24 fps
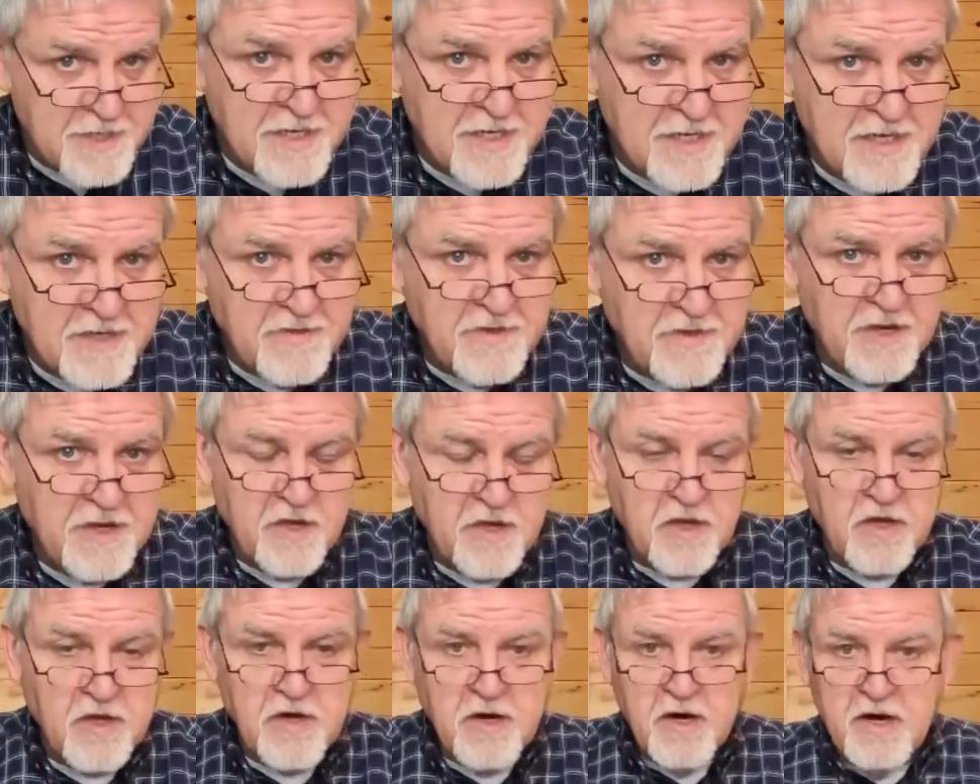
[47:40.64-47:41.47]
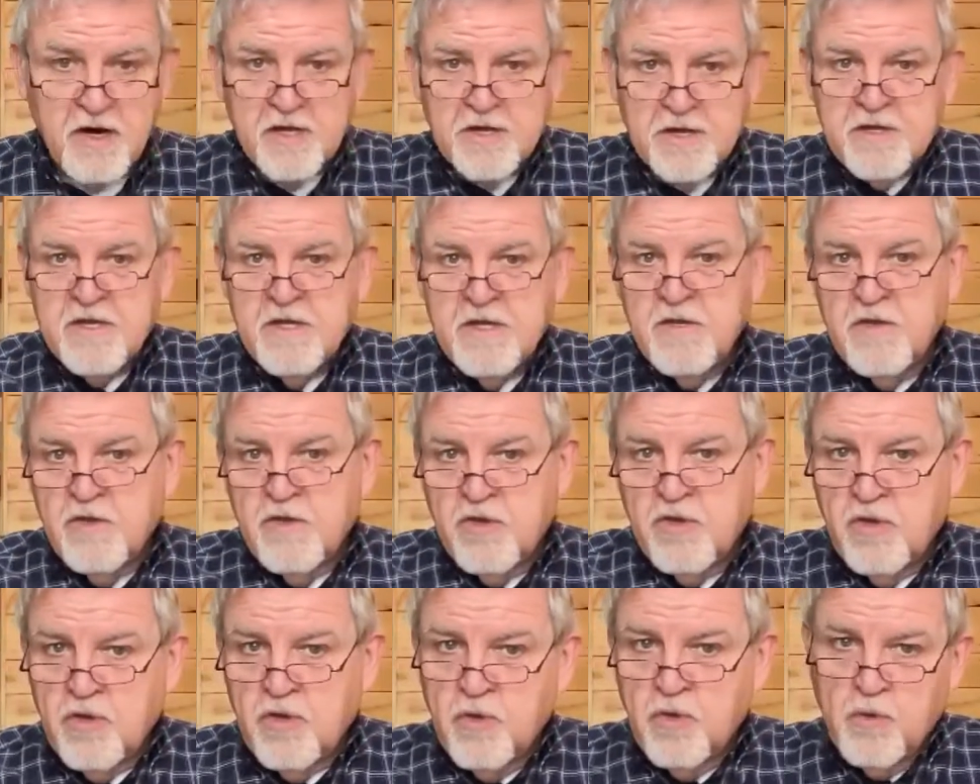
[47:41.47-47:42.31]
than a God
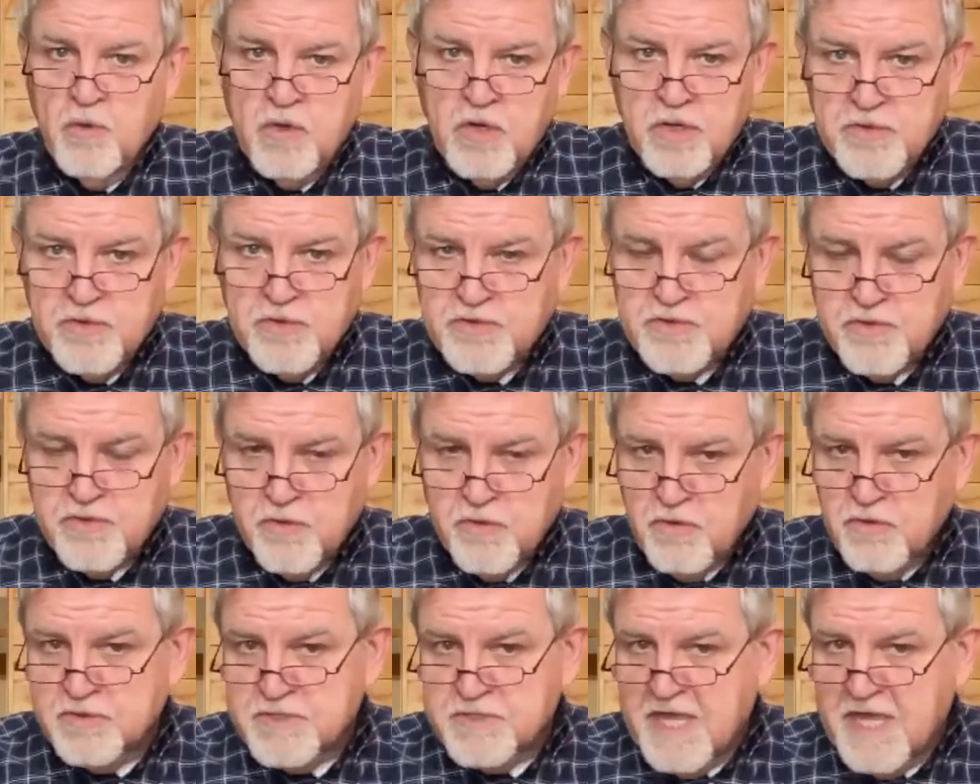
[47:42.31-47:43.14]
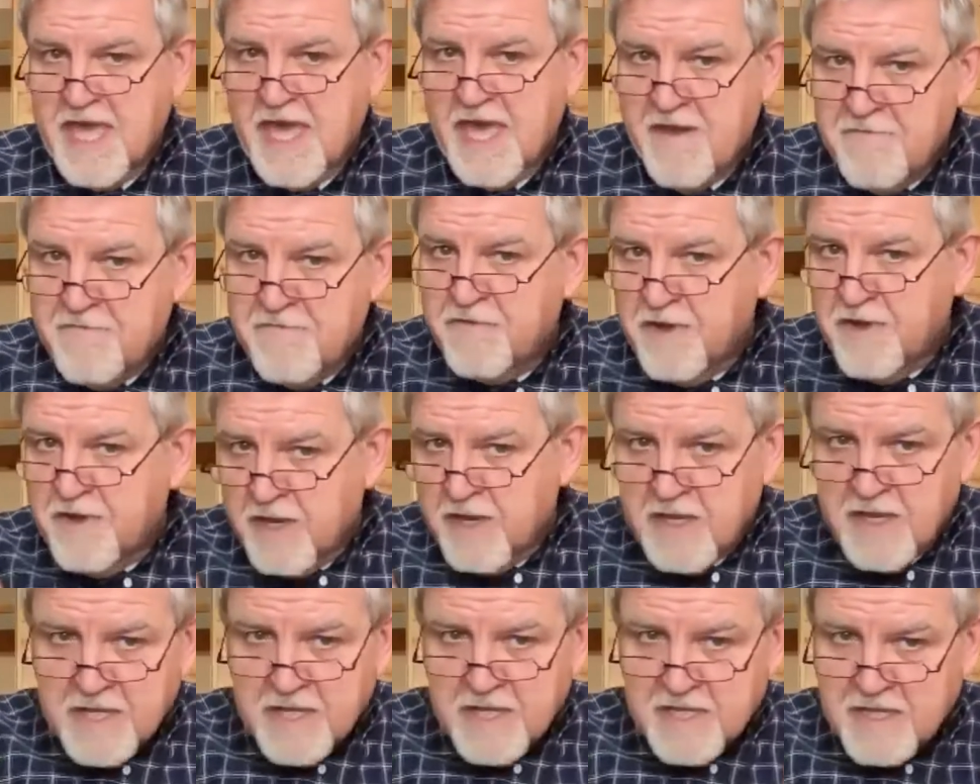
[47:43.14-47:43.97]
who controls
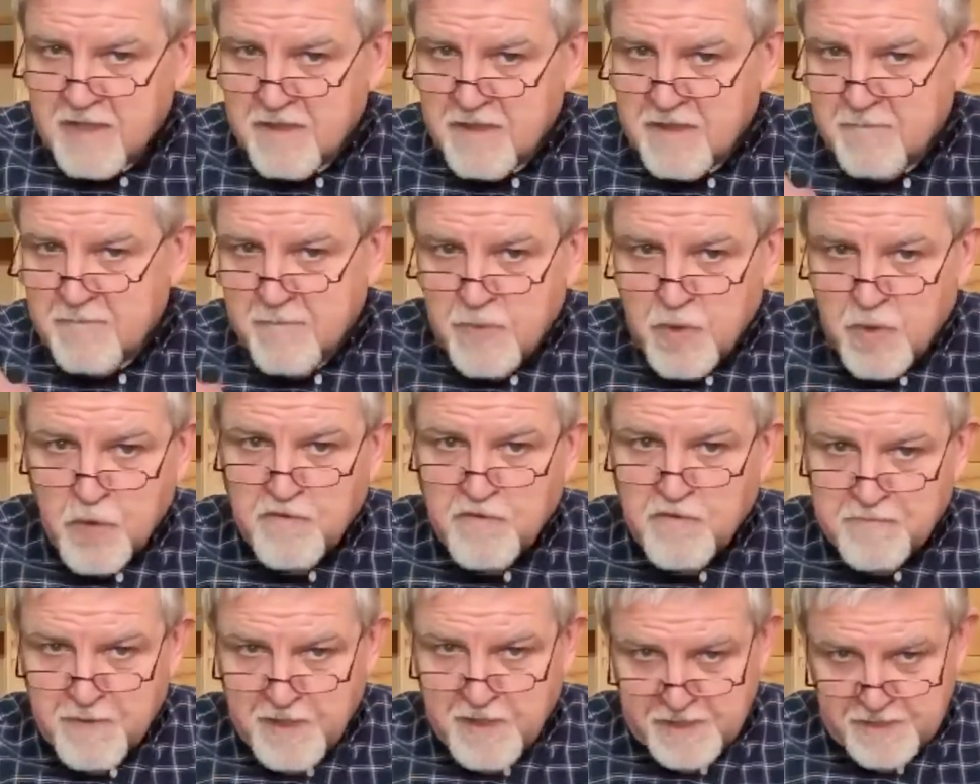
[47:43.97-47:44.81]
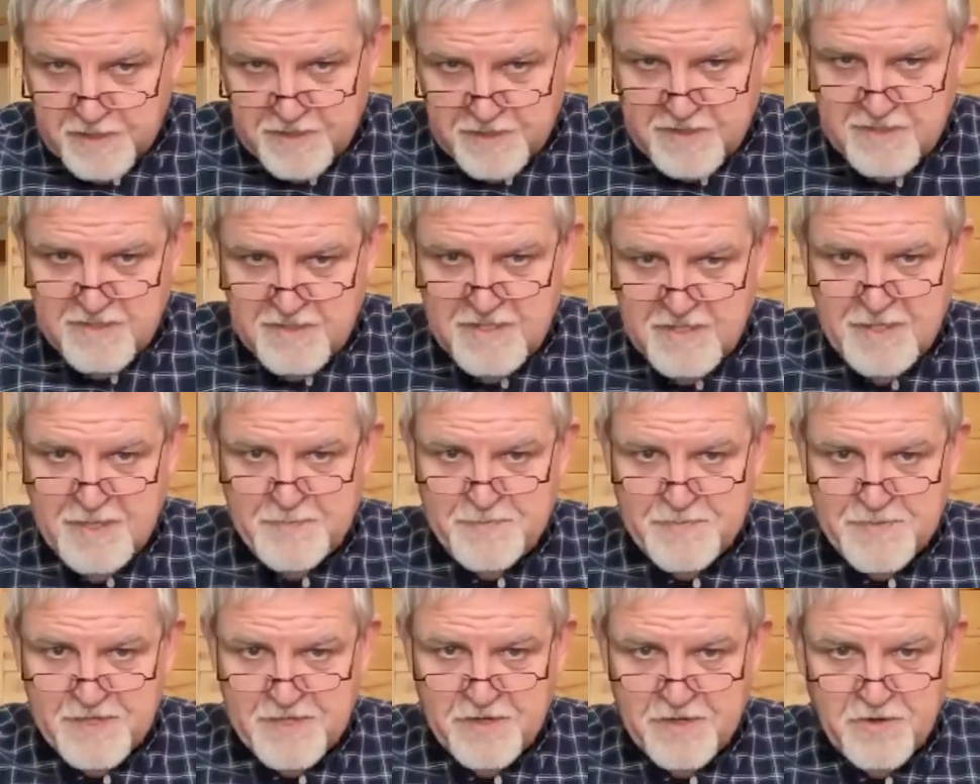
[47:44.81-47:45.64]
every little movement.
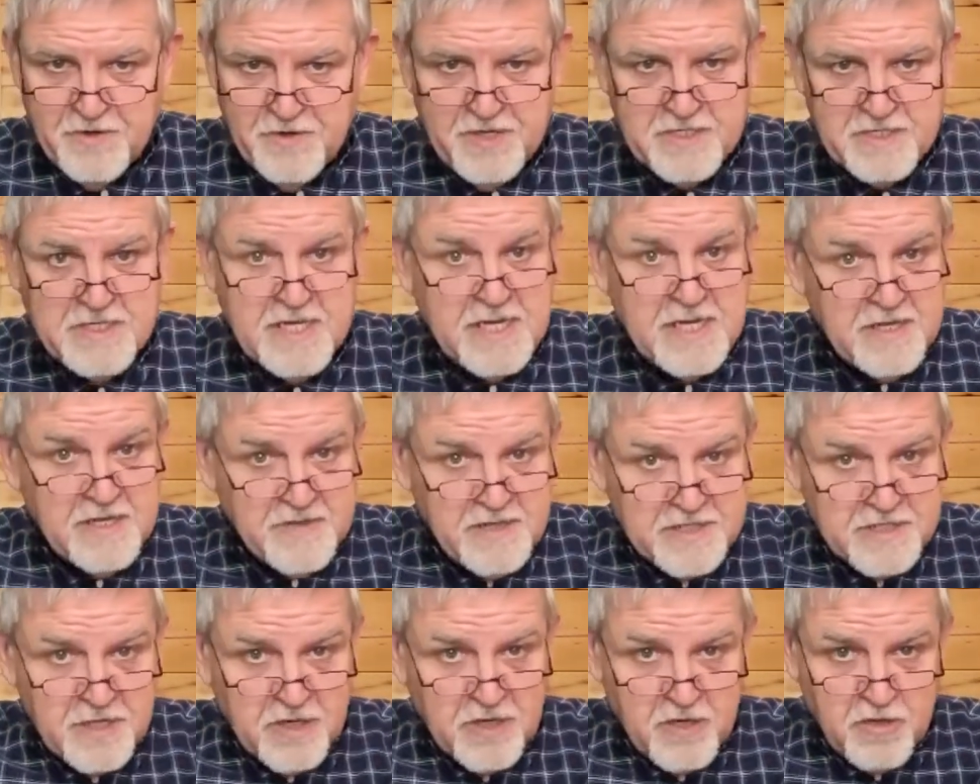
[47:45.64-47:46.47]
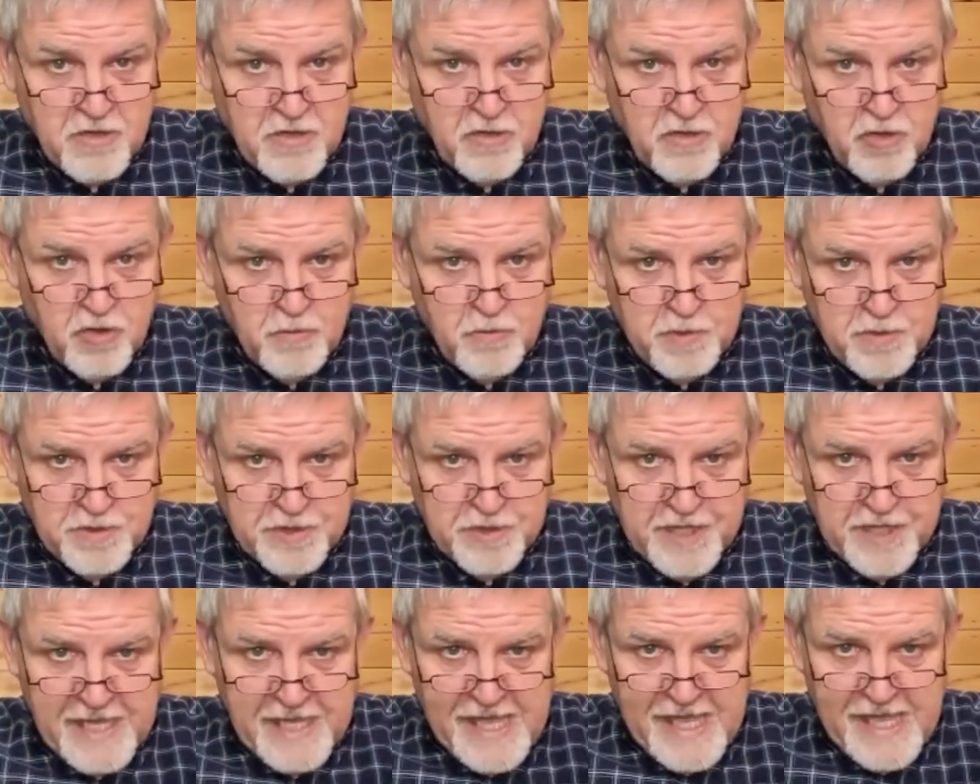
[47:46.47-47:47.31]
You know, he's kind of this global
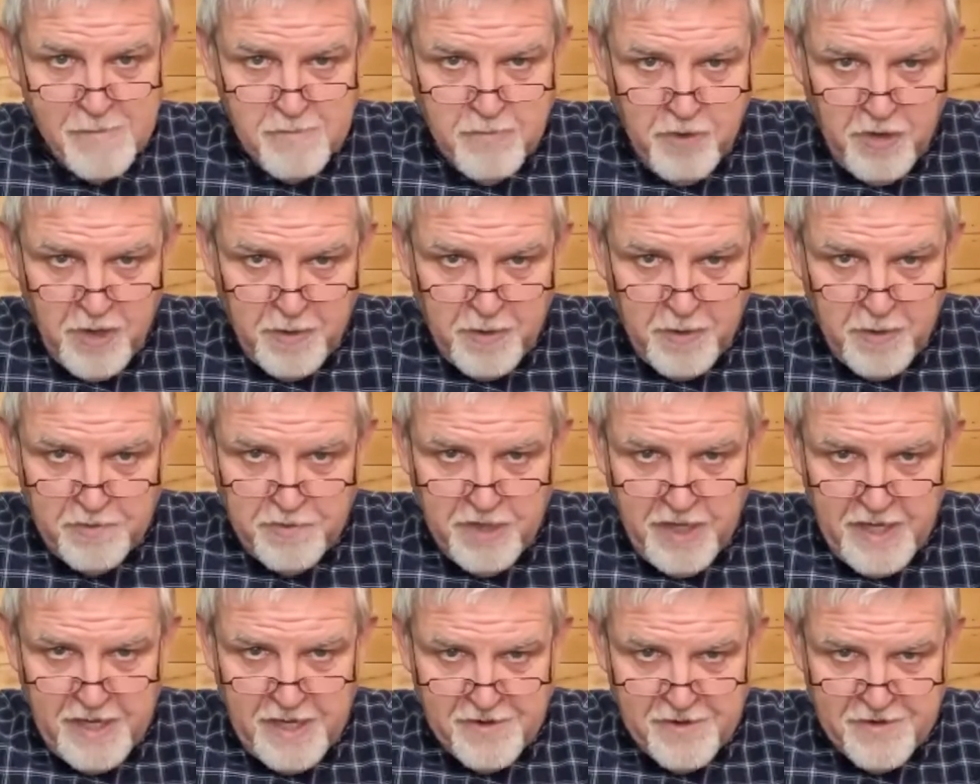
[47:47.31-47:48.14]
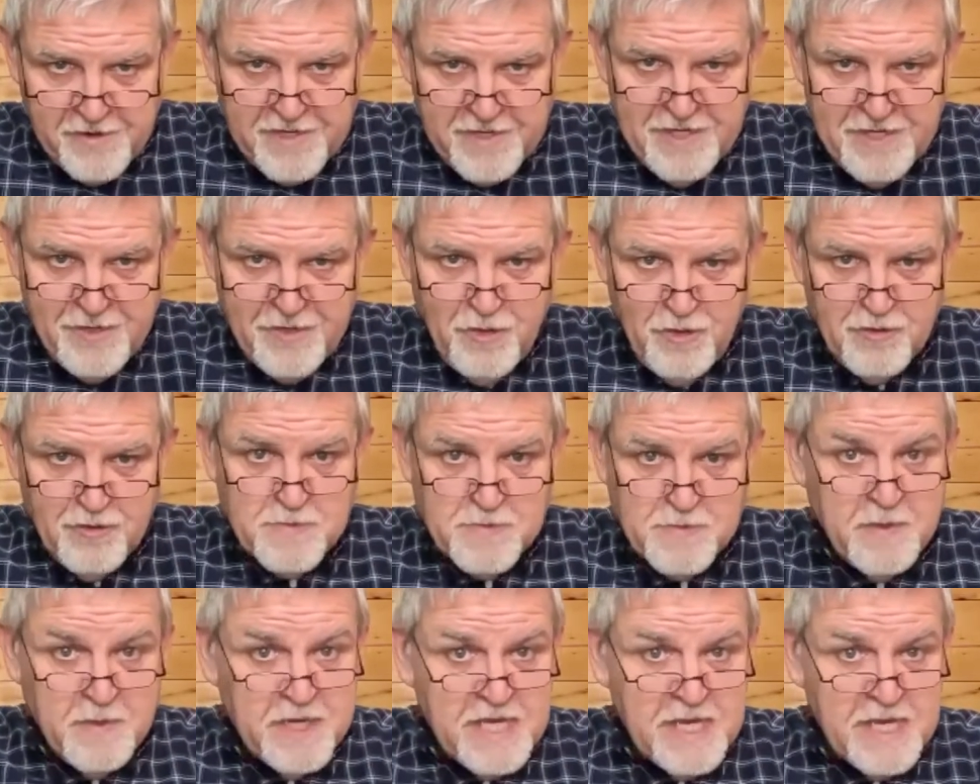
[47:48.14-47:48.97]
Game Boy player who's
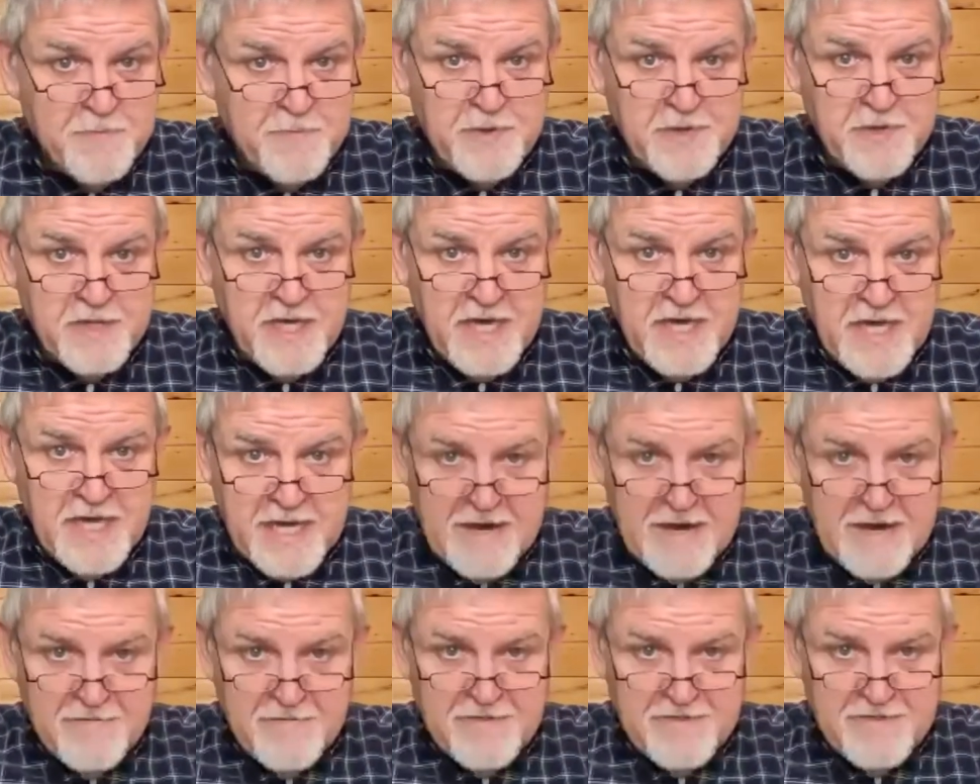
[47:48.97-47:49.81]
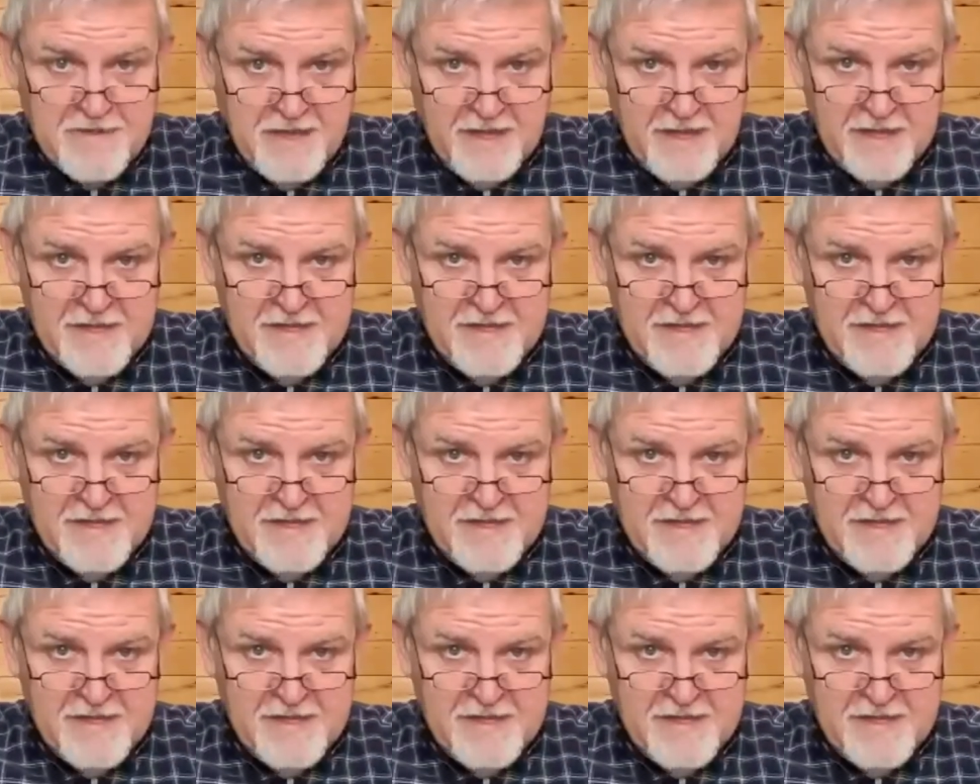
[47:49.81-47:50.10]
manipulating everything